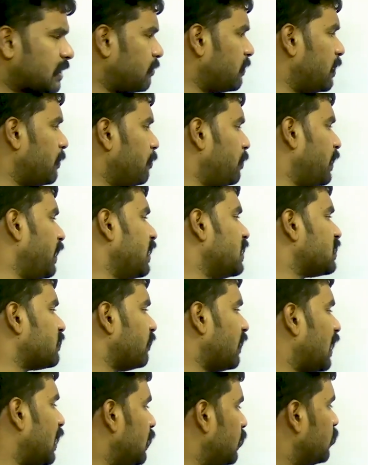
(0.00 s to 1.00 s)
some impedance
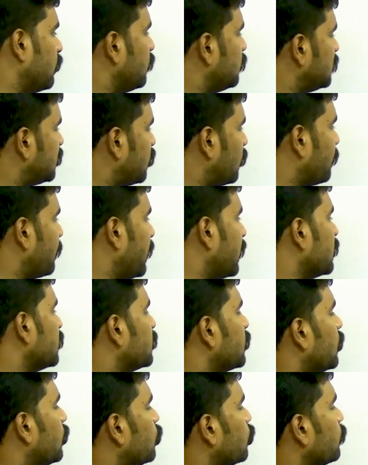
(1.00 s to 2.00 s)
value
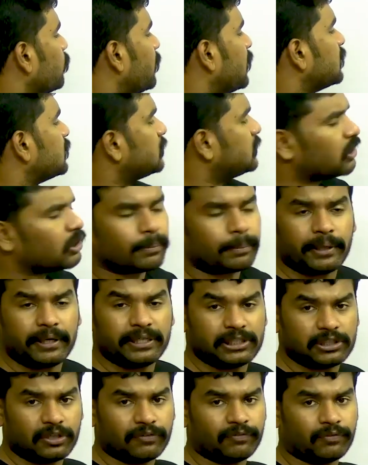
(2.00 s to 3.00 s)
0.02 plus
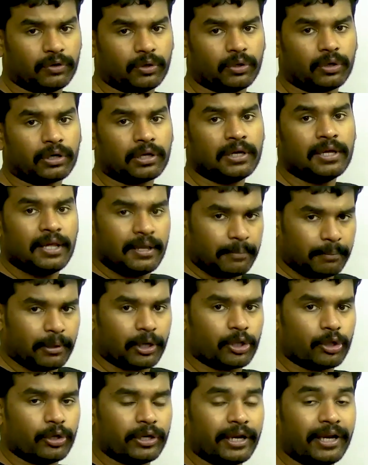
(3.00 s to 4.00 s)
0.04
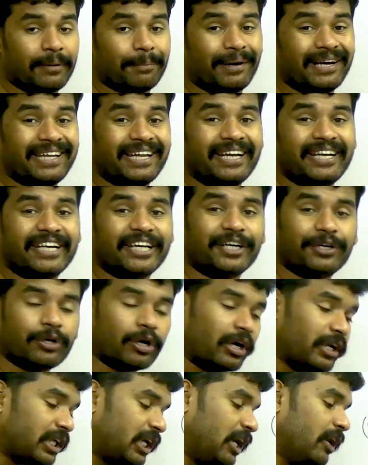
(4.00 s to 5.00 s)
per unit, but he did
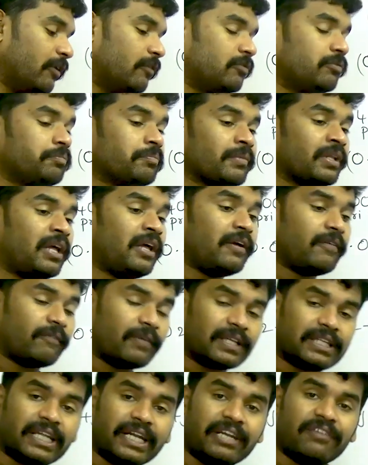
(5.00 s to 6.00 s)
not give
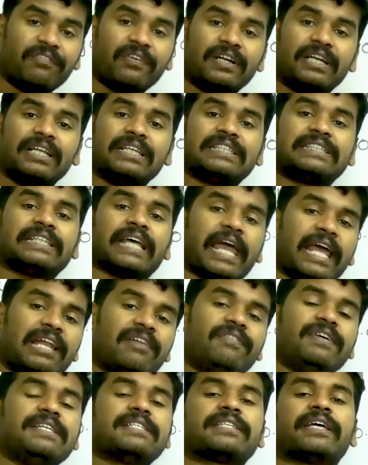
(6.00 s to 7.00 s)
whether if it is
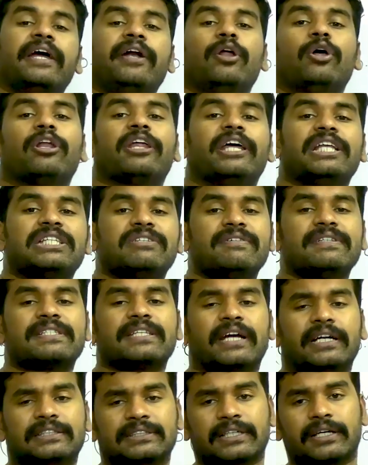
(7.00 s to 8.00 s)
LV side or HV
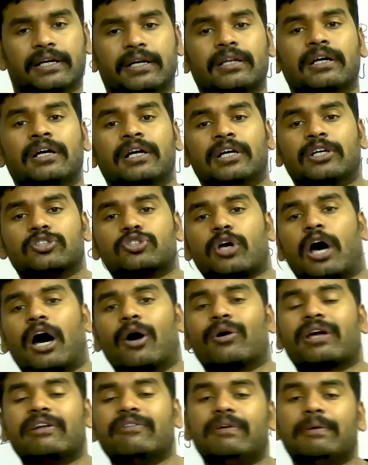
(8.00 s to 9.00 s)
side, sir. So,
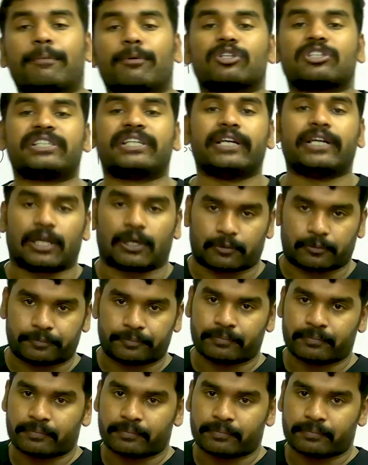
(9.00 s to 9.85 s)
how can we proceed now?